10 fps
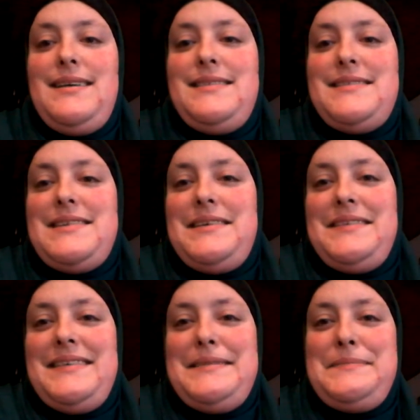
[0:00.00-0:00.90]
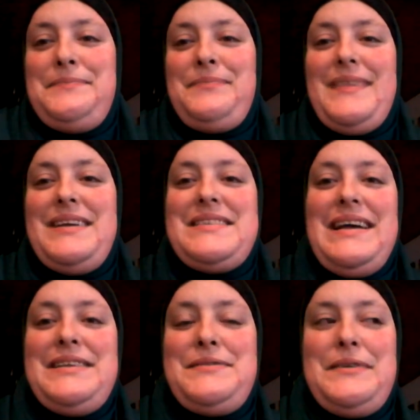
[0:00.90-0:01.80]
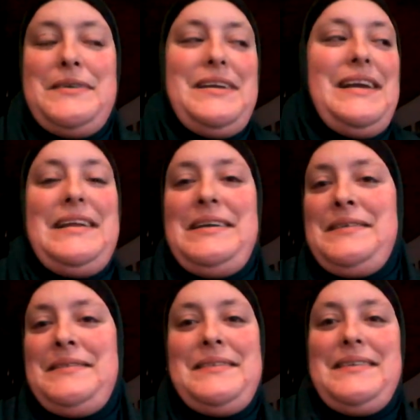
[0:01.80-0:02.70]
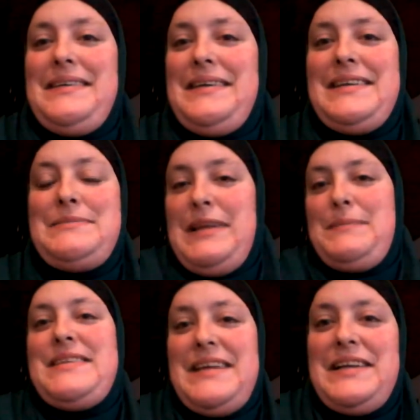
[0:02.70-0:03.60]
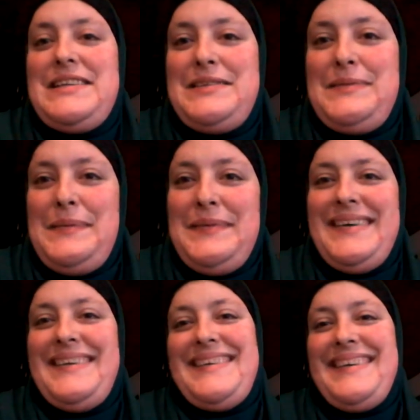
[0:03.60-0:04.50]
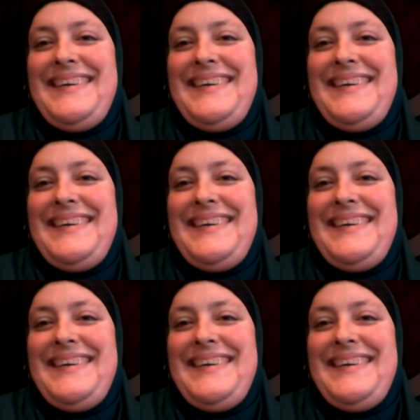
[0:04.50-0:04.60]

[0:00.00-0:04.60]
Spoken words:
So, it's as for eating as many potatoes as we want,